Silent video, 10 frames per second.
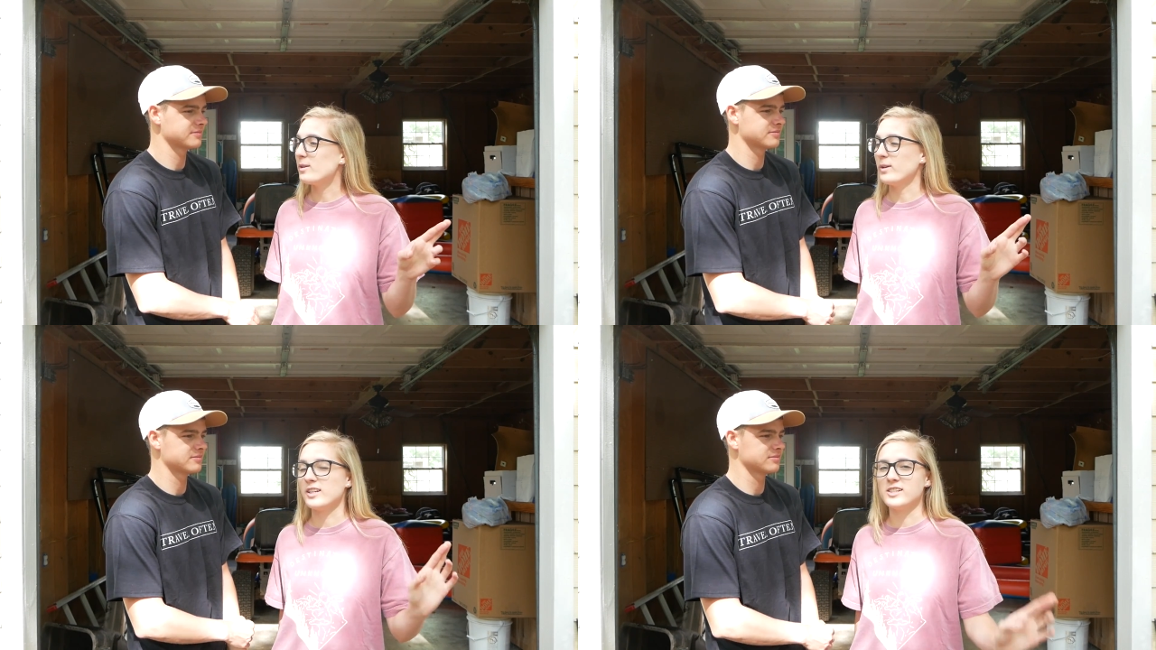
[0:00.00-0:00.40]

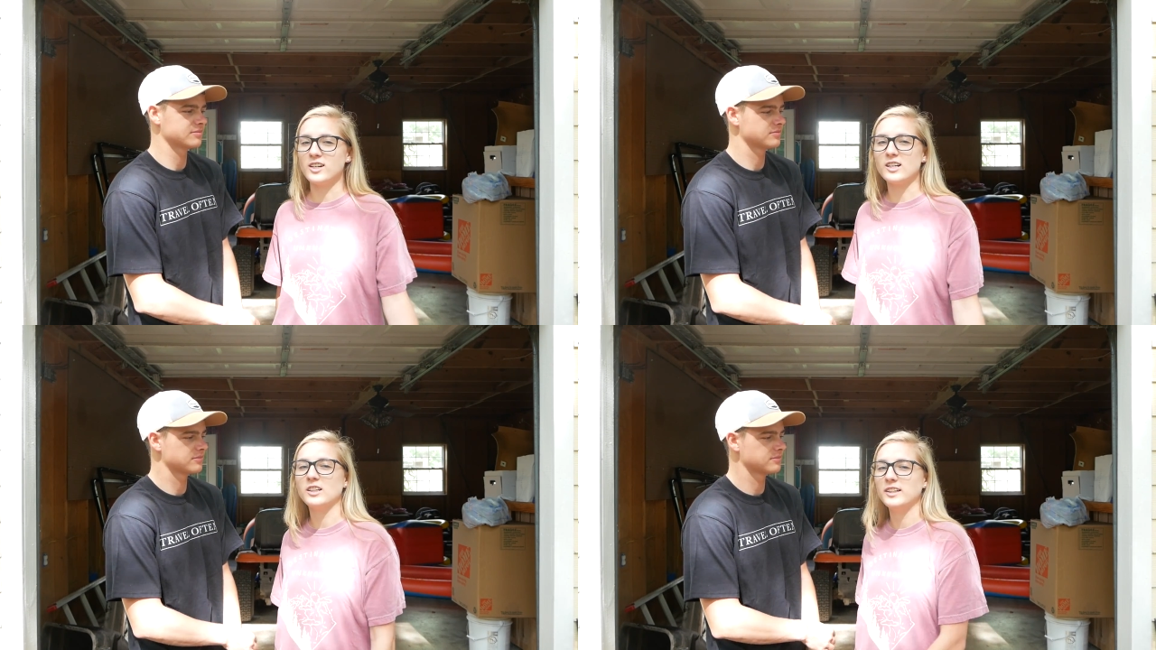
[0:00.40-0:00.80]
Speaker 1: gonna
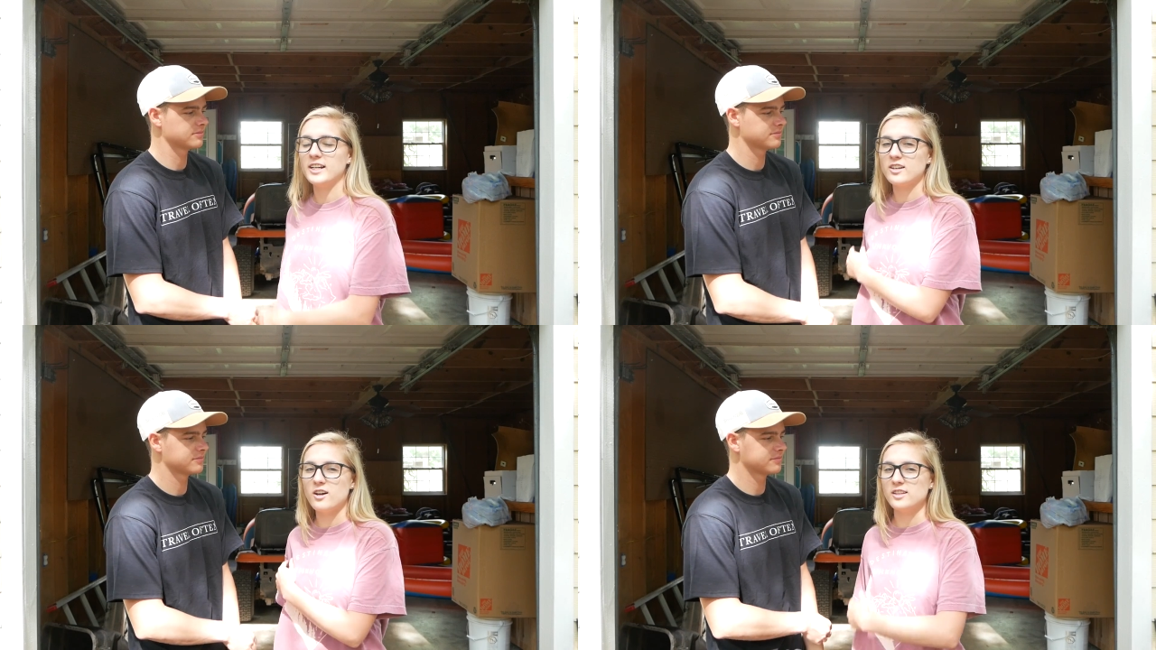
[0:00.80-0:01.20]
start
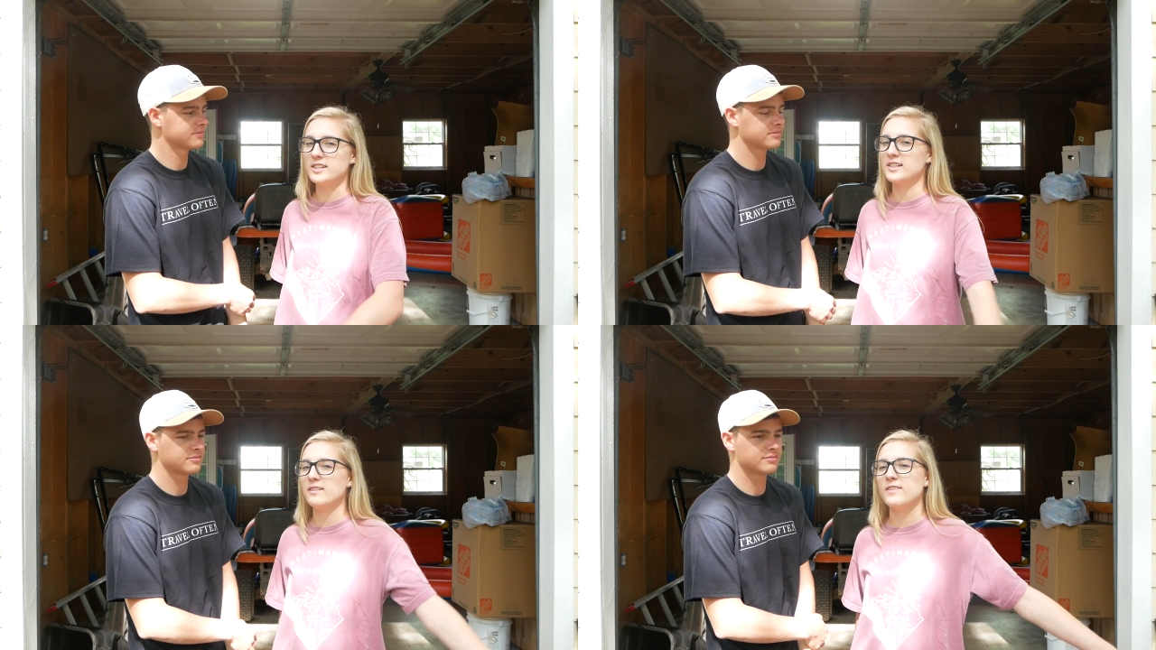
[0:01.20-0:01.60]
clearing all
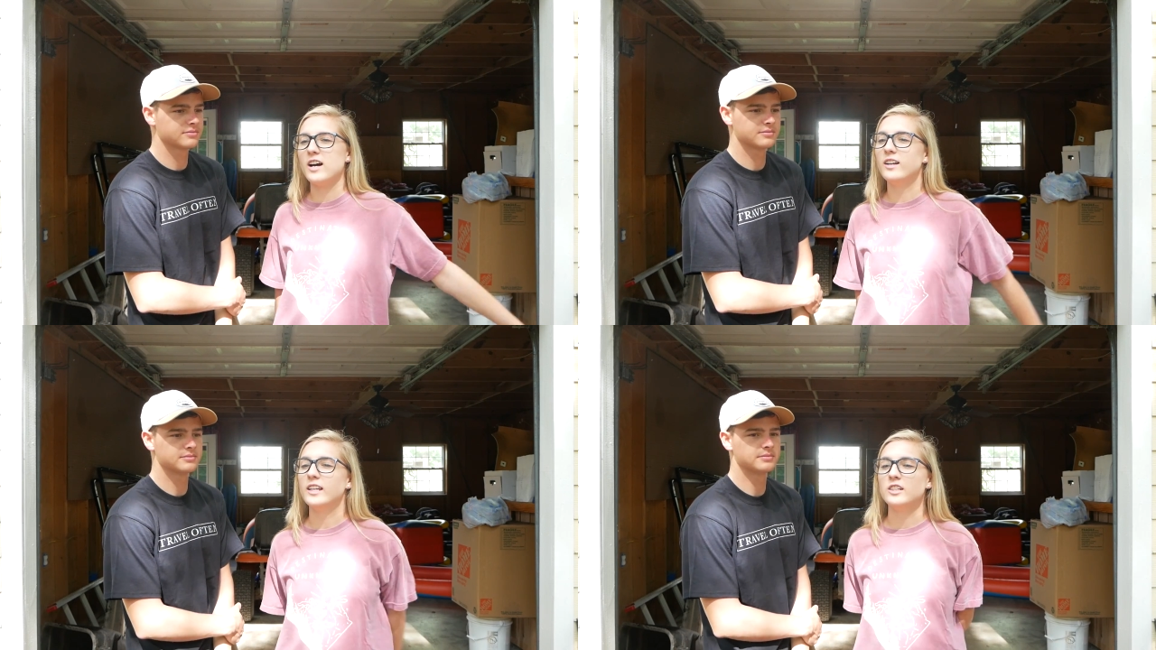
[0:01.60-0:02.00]
this stuff
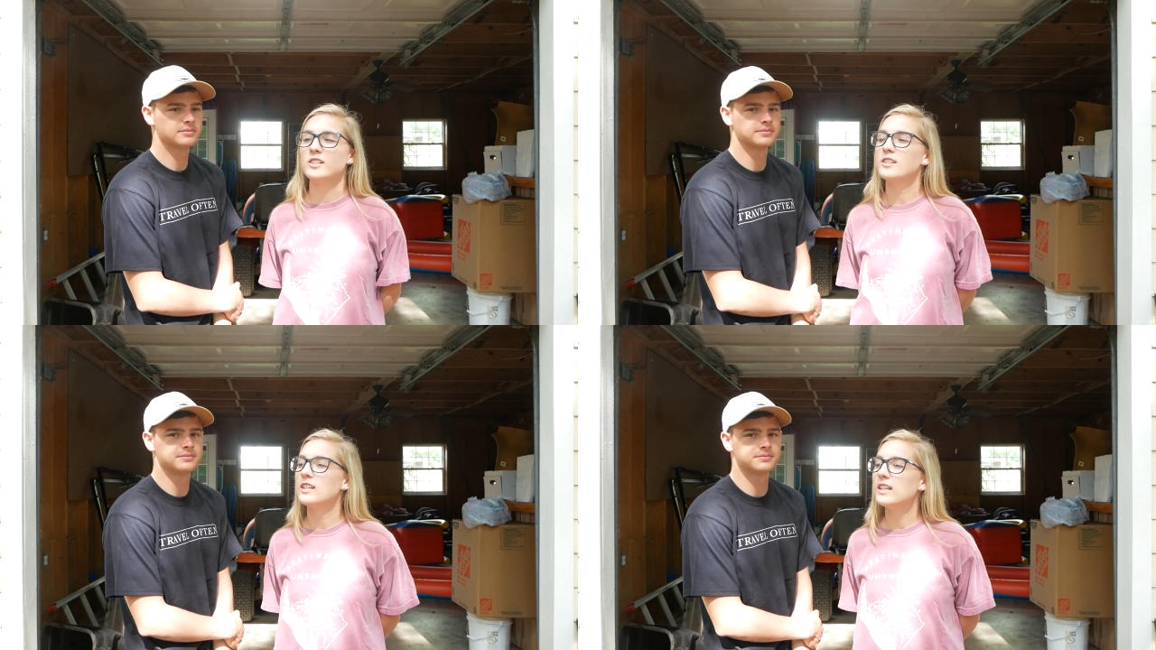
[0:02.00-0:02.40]
out and
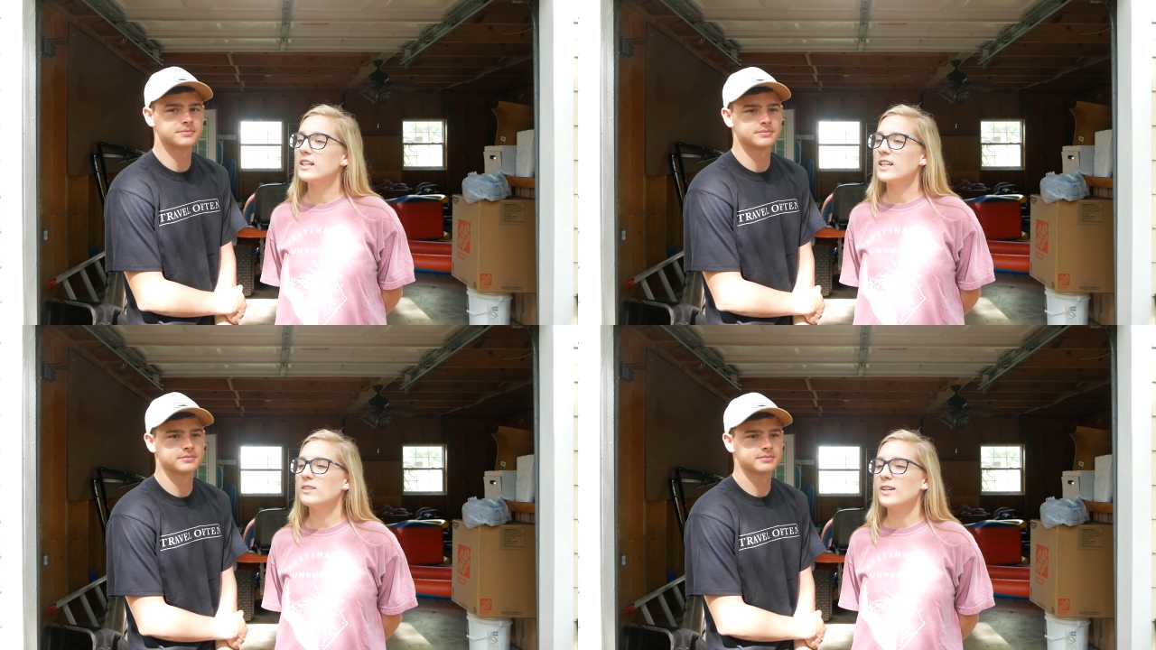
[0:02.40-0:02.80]
just
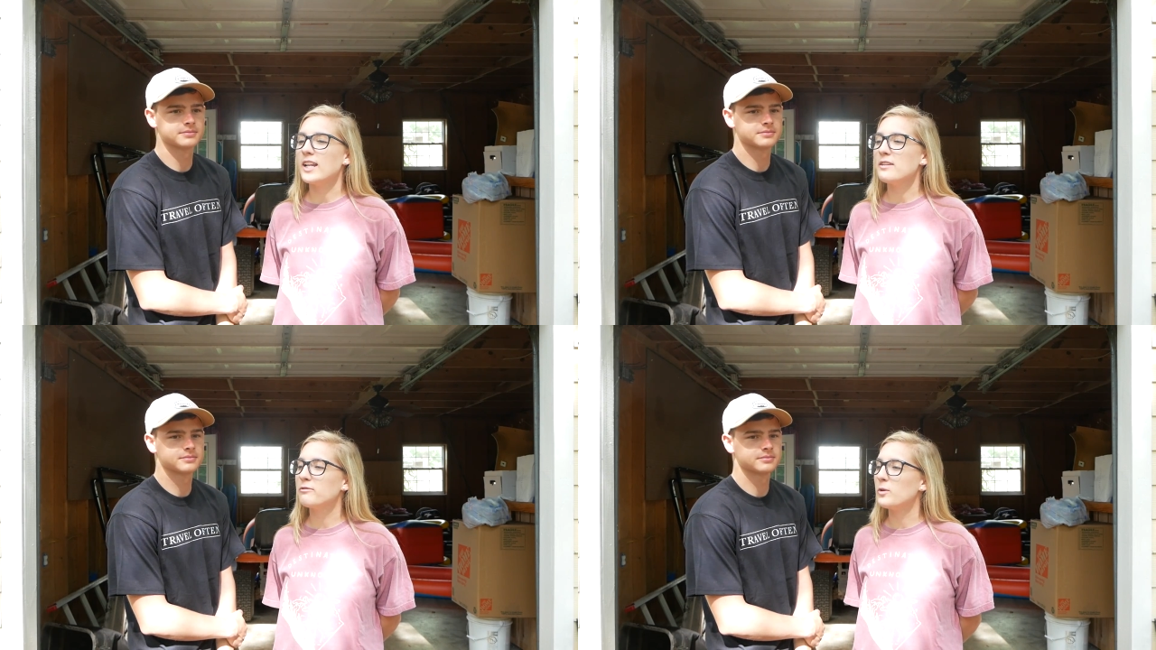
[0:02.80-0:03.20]
get
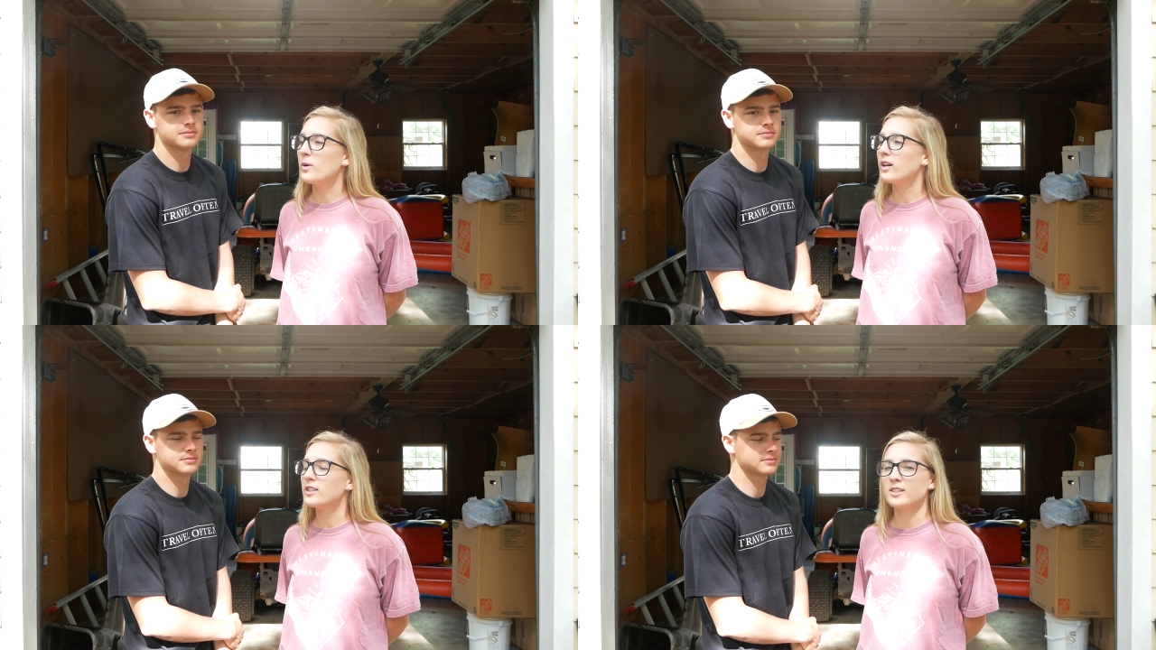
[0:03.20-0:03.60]
ready
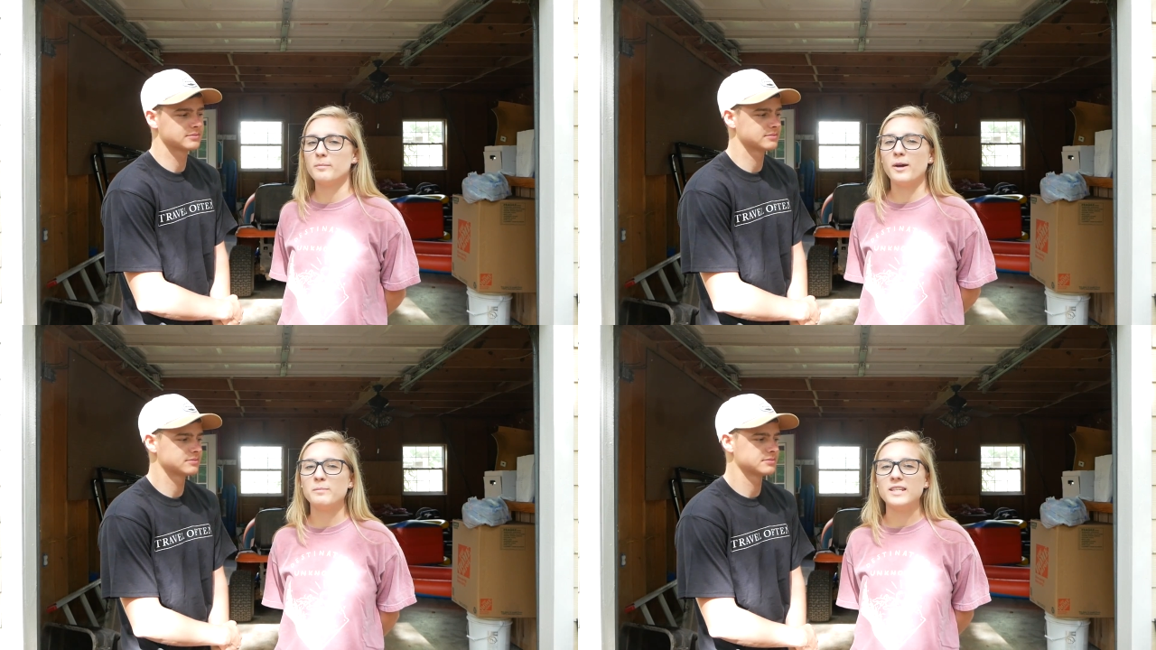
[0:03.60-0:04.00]
for
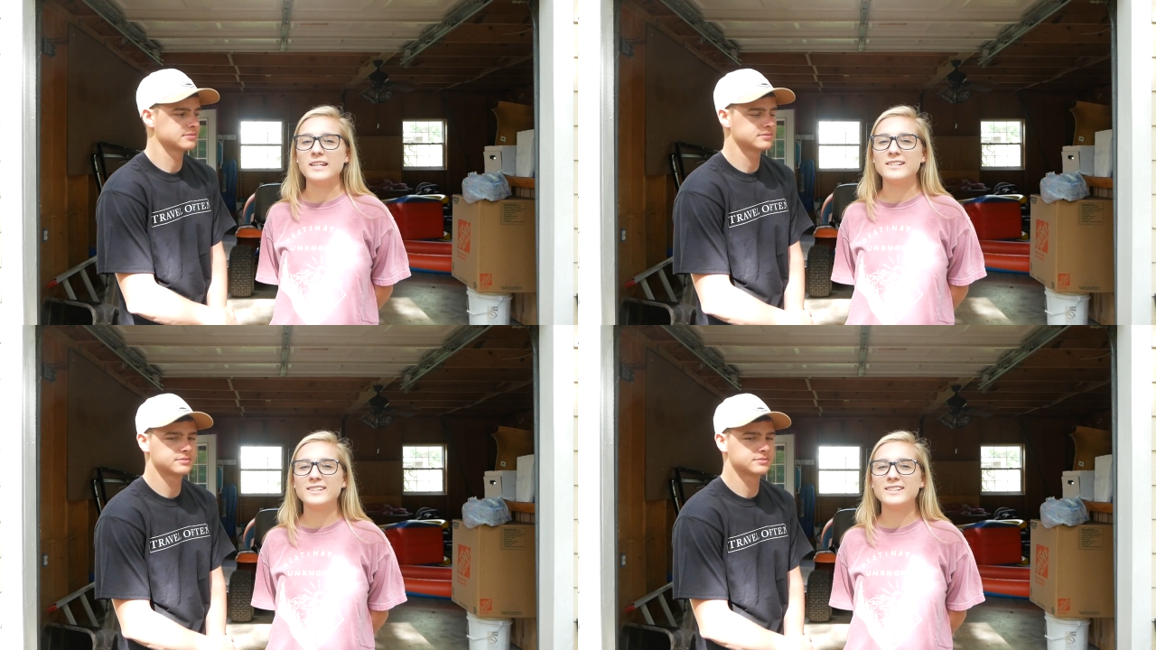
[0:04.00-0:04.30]
some updates.